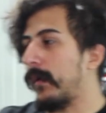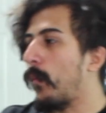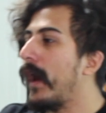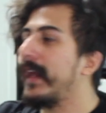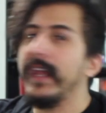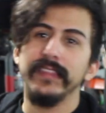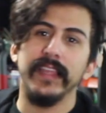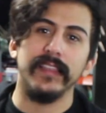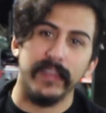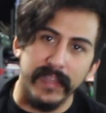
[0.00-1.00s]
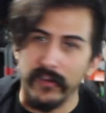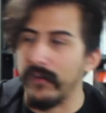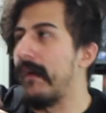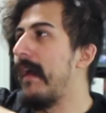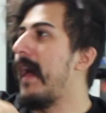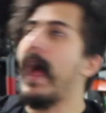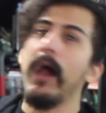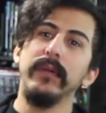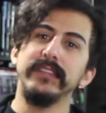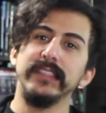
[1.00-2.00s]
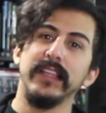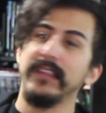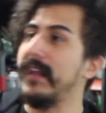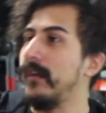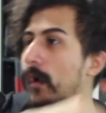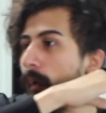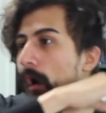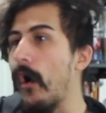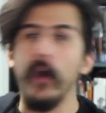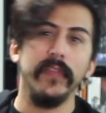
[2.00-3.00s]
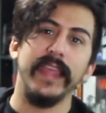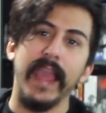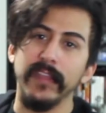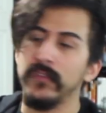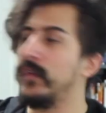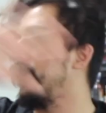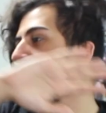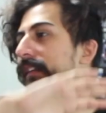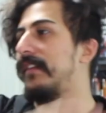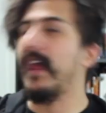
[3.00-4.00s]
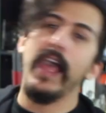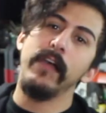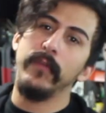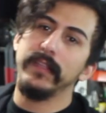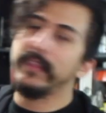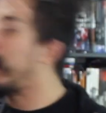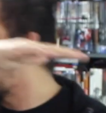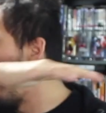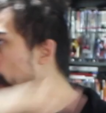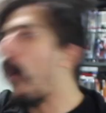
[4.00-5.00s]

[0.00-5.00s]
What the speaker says: Like, why can't they linger? How is it that they know all the answers to everything